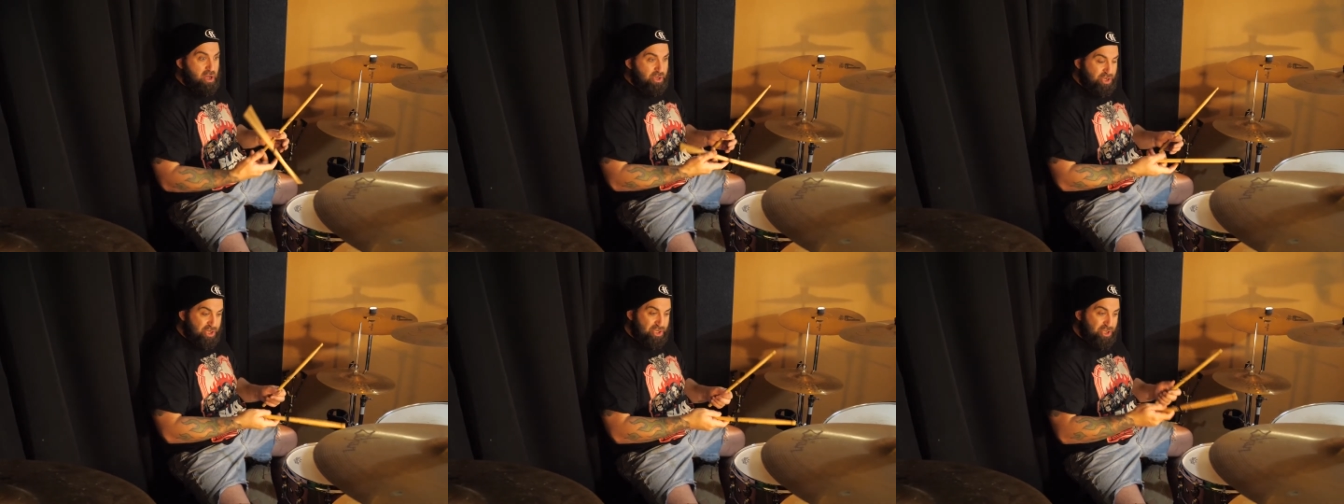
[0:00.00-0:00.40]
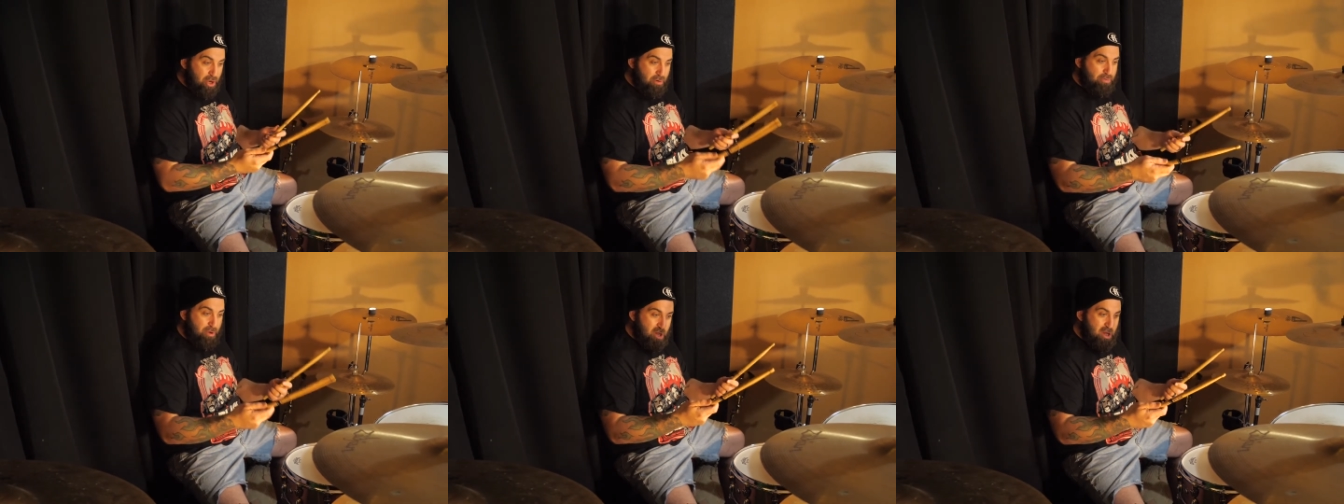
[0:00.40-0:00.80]
just
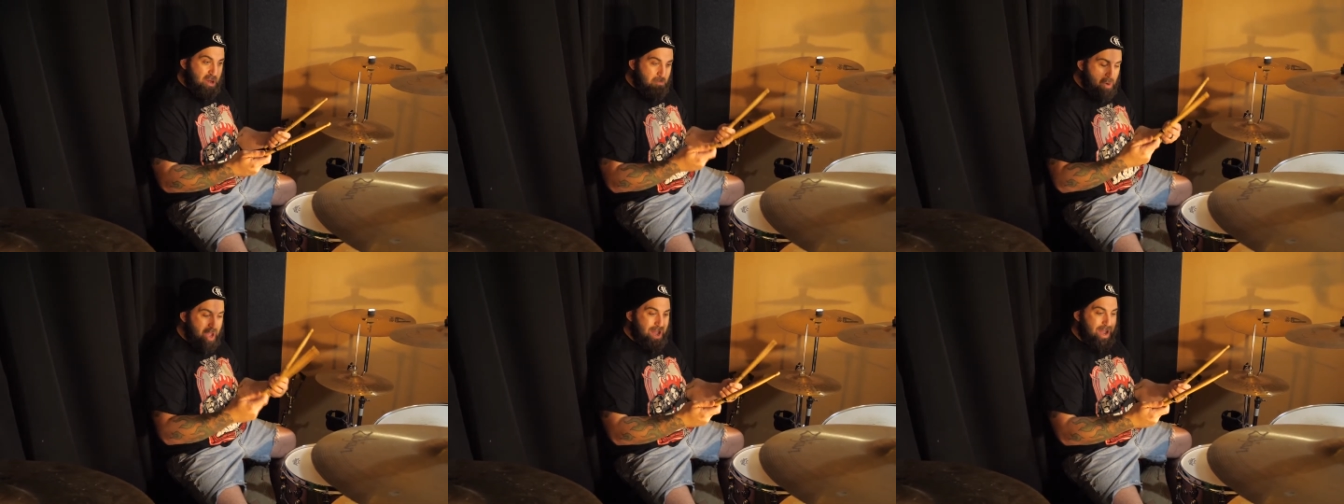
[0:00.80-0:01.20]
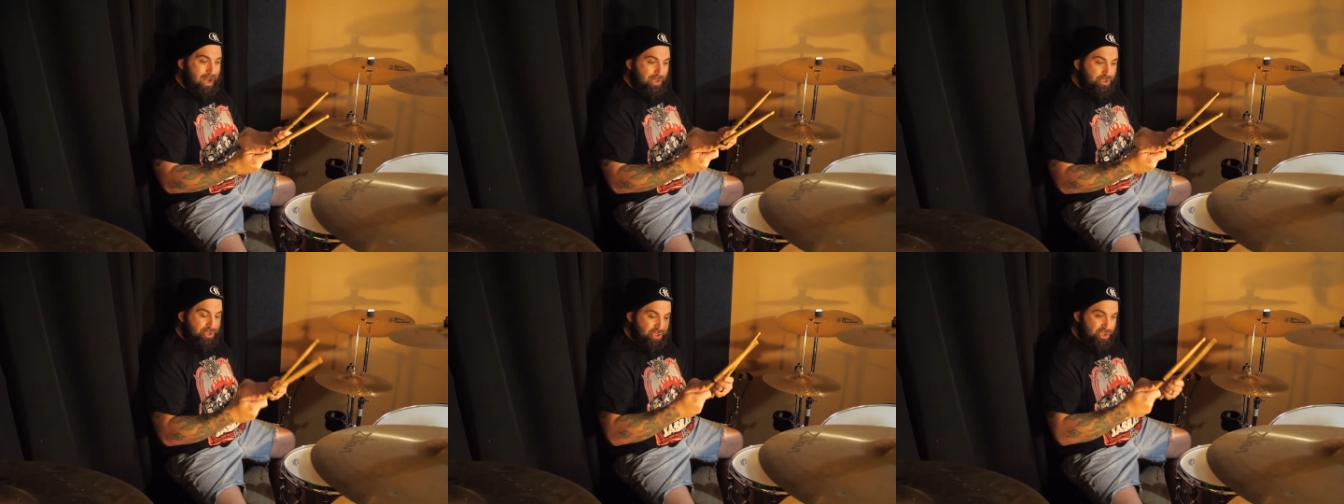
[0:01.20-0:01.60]
so my
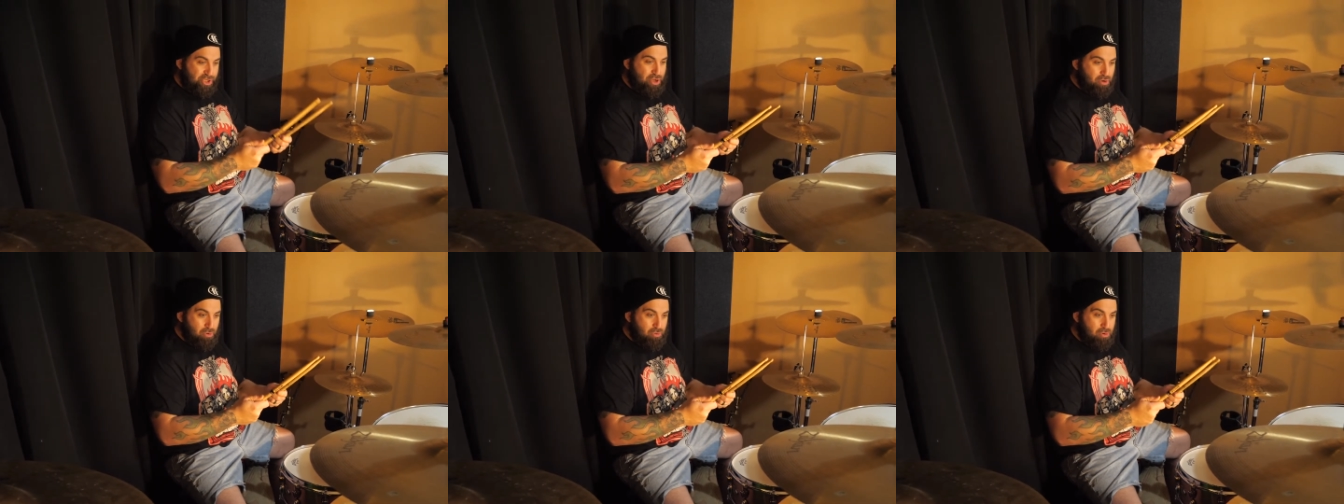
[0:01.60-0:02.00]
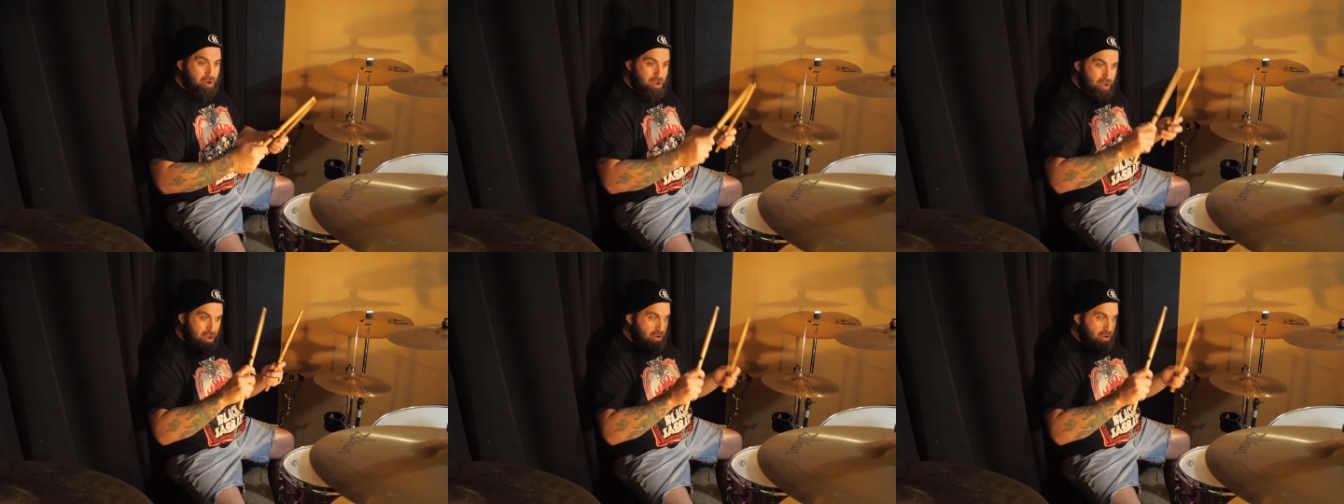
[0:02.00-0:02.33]
hands are still